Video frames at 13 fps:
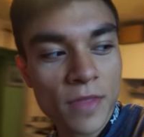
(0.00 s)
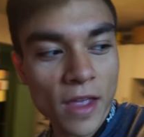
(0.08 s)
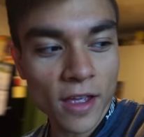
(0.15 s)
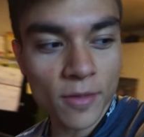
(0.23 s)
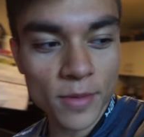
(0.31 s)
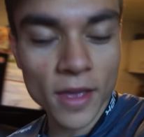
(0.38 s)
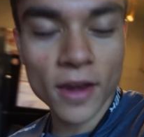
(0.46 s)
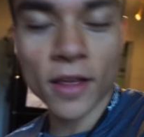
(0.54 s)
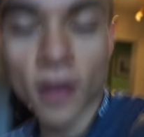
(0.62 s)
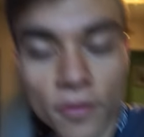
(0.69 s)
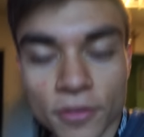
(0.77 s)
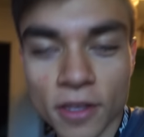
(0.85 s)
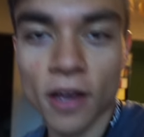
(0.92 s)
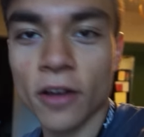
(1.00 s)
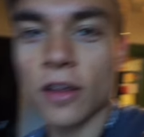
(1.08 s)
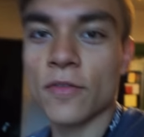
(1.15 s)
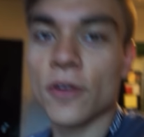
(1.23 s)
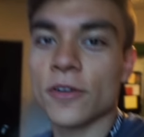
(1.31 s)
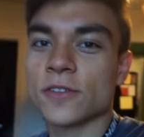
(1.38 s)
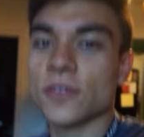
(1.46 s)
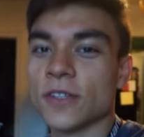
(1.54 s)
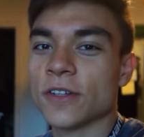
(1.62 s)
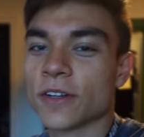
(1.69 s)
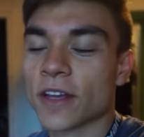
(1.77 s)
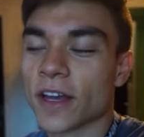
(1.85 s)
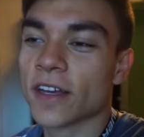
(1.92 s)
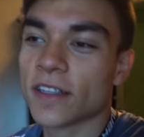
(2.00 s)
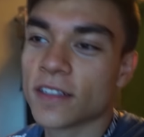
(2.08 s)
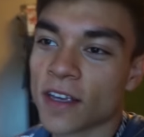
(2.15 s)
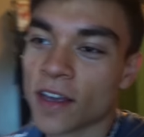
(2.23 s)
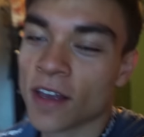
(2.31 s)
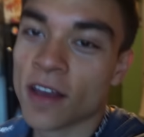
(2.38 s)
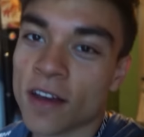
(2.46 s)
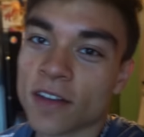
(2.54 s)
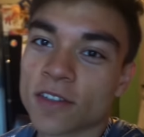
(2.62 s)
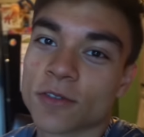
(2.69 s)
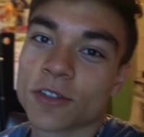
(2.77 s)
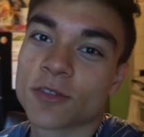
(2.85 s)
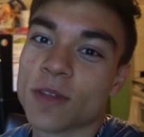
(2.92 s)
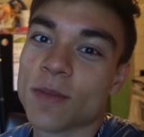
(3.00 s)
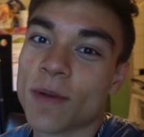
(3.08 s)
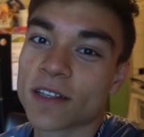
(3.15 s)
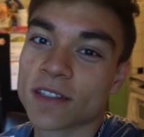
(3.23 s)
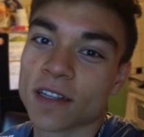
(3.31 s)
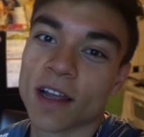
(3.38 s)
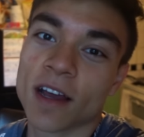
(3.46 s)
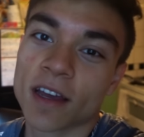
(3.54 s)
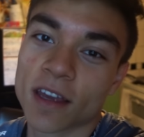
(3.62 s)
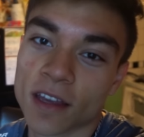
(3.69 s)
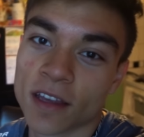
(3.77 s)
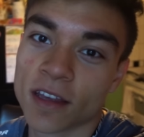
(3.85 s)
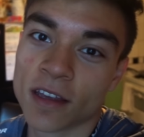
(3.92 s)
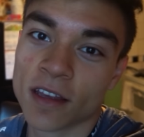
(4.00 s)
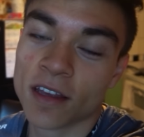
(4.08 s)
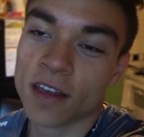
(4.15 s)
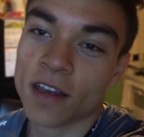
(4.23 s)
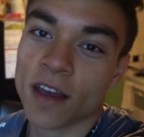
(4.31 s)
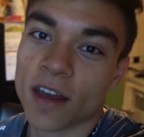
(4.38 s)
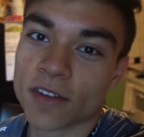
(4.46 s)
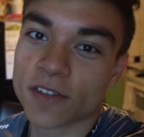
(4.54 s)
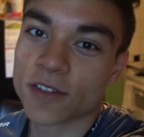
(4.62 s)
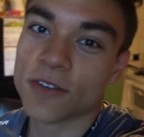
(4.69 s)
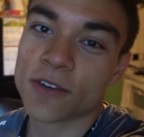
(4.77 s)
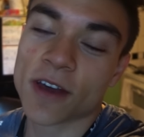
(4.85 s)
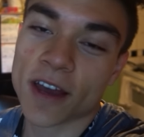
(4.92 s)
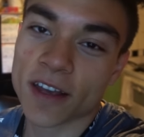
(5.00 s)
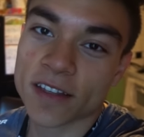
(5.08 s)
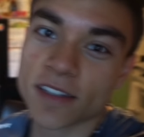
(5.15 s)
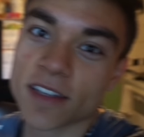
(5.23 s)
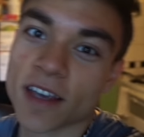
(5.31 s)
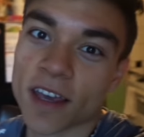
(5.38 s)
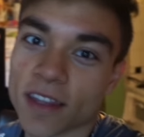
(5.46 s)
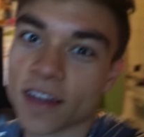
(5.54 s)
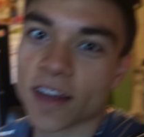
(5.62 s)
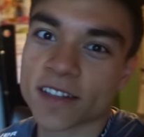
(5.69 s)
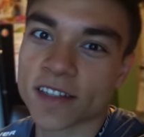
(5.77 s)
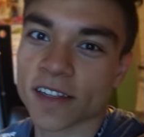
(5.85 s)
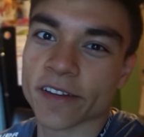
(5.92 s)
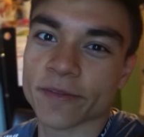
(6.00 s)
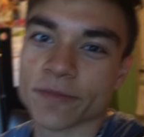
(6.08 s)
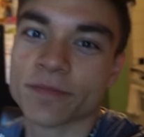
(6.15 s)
I'm gonna be heading off to Calgary very soon here, guys. So wish me the best of luck. And I'll see you guys in the next clip.